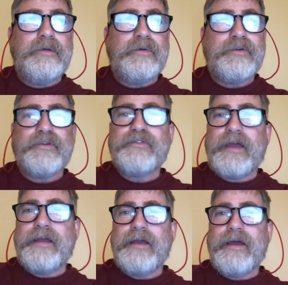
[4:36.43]
just
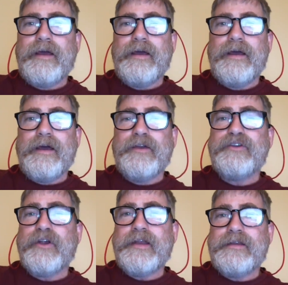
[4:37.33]
say, a
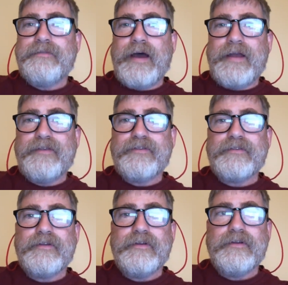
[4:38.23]
dirty
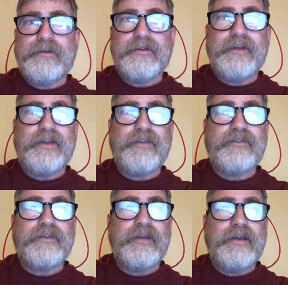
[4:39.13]
device that
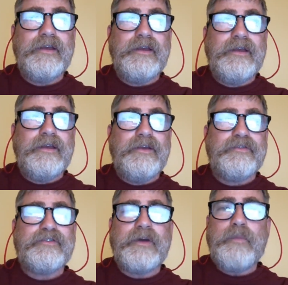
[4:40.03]
is
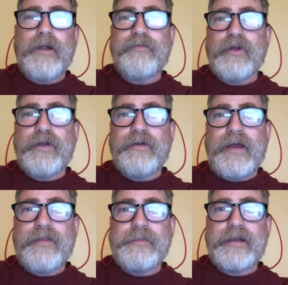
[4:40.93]
somewhere floating
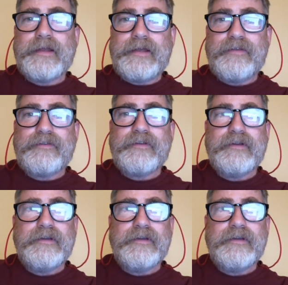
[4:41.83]
around the Middle East.